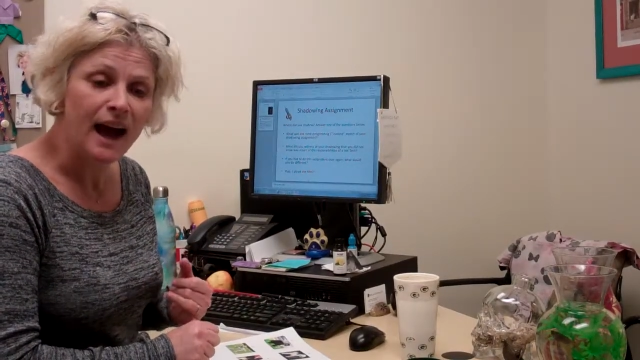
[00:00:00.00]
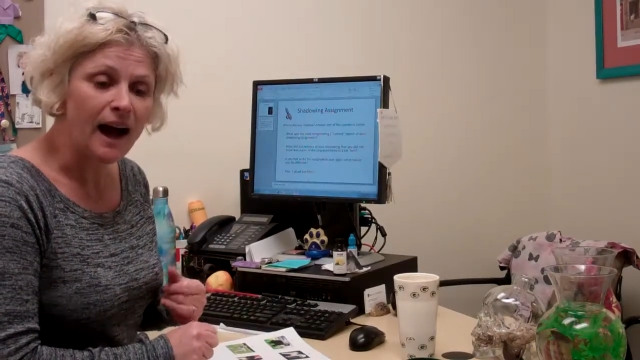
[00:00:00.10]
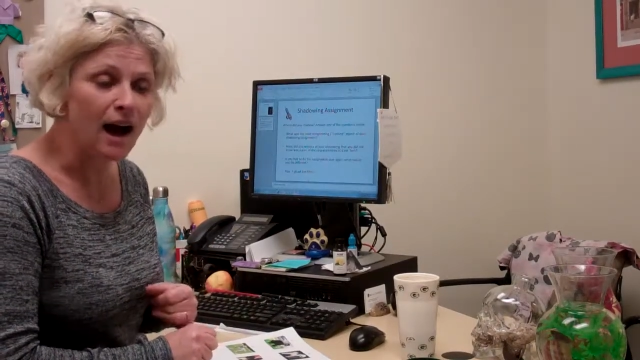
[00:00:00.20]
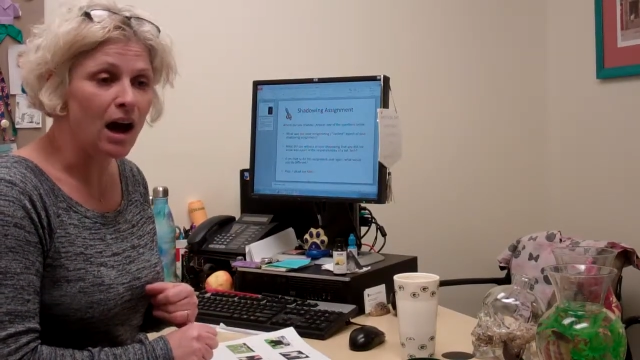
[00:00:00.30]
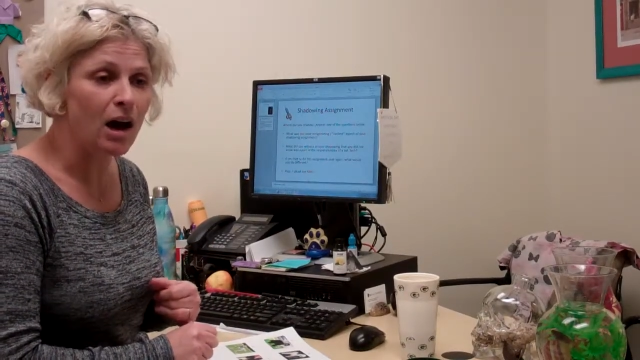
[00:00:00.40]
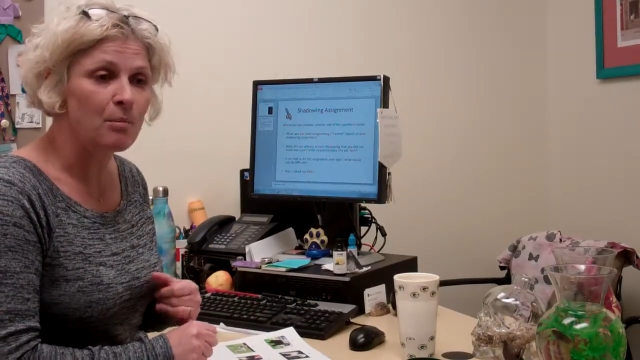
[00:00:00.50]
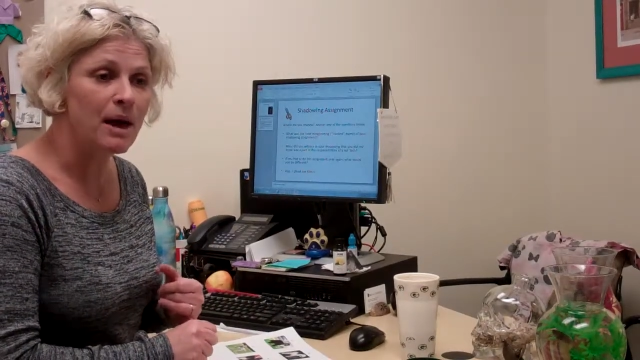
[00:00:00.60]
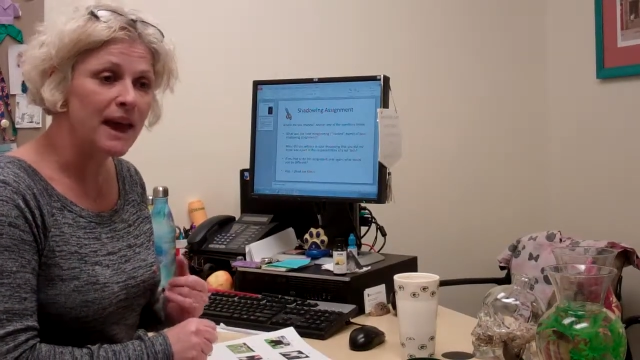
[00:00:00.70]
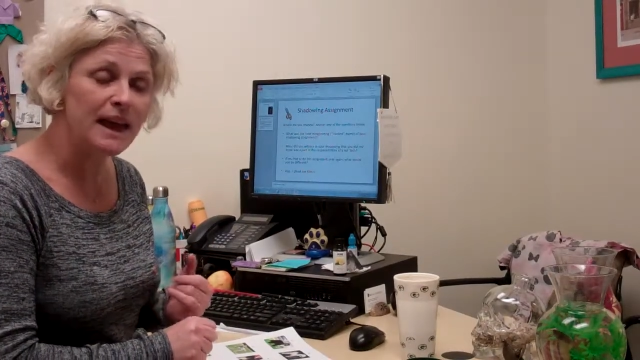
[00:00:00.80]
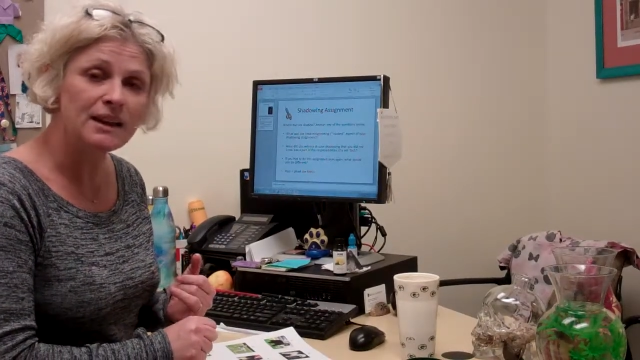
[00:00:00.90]

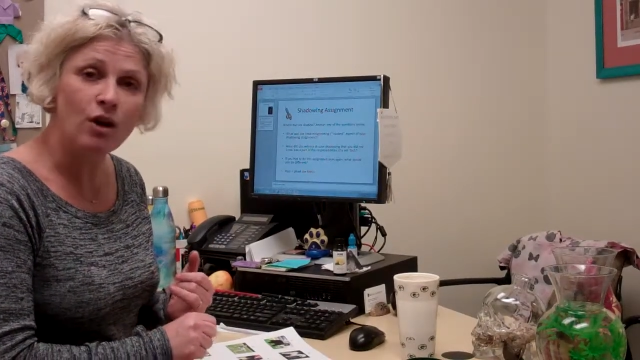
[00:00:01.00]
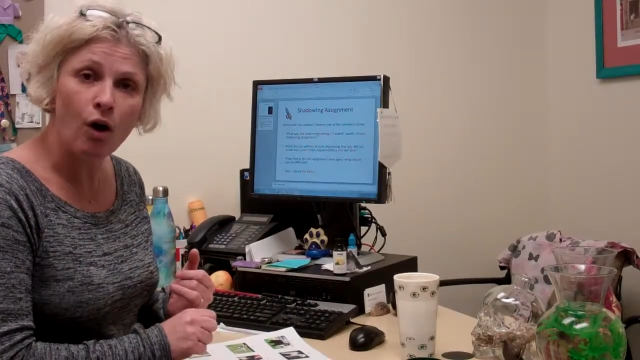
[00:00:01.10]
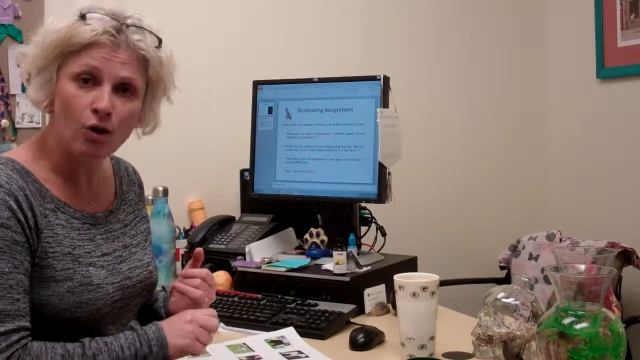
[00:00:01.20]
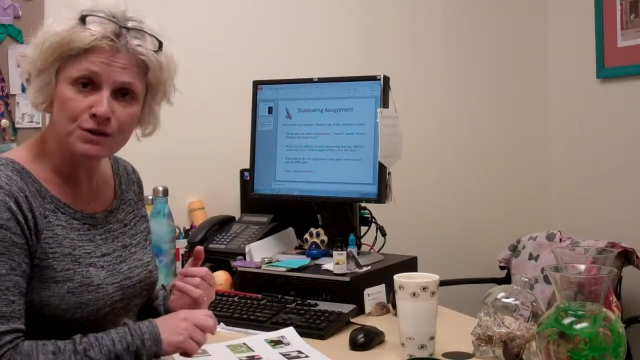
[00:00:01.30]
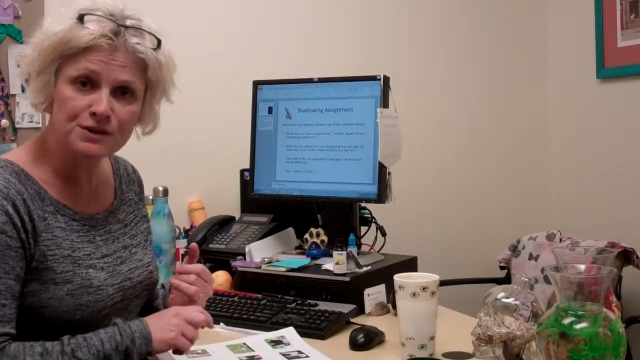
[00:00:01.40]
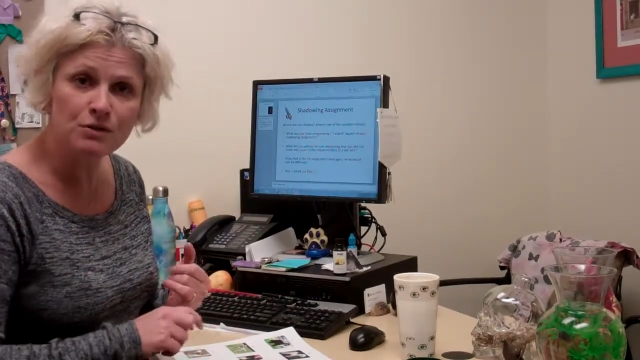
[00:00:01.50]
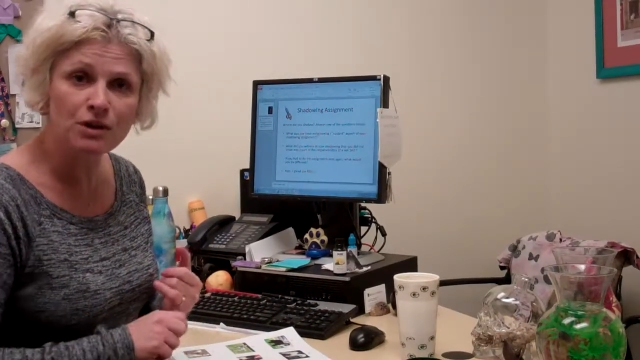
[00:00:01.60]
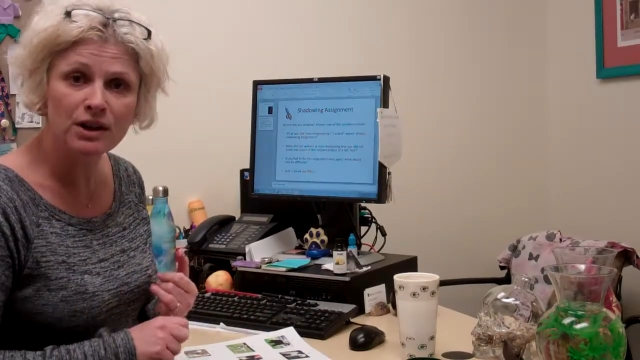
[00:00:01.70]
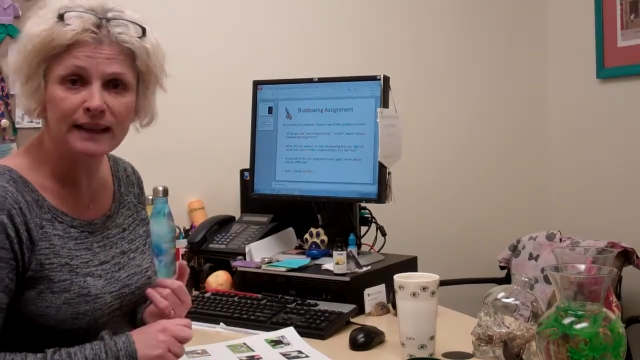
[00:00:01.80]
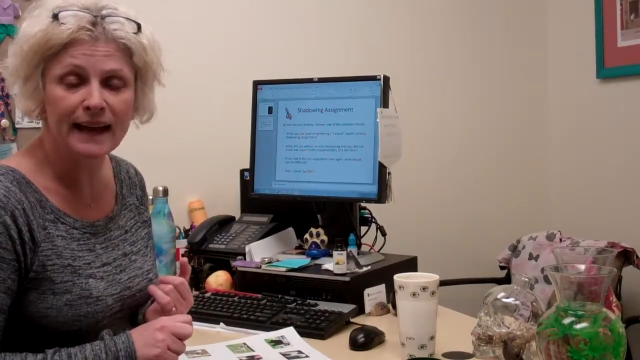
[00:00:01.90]
and also
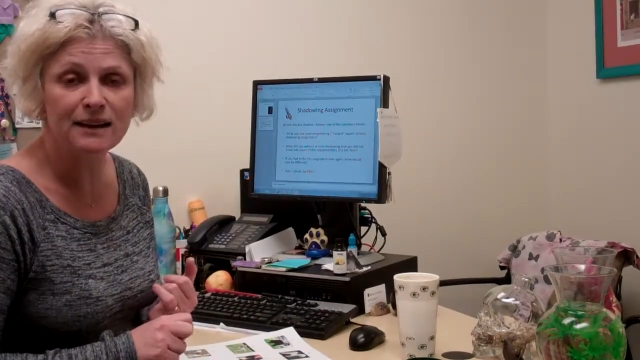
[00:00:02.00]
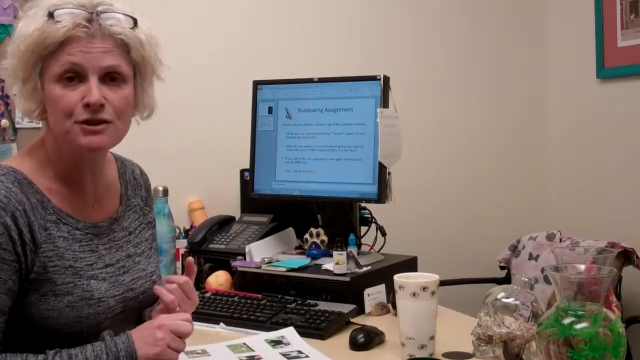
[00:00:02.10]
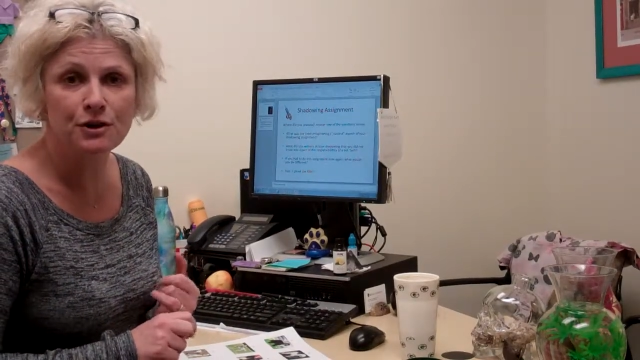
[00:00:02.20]
collect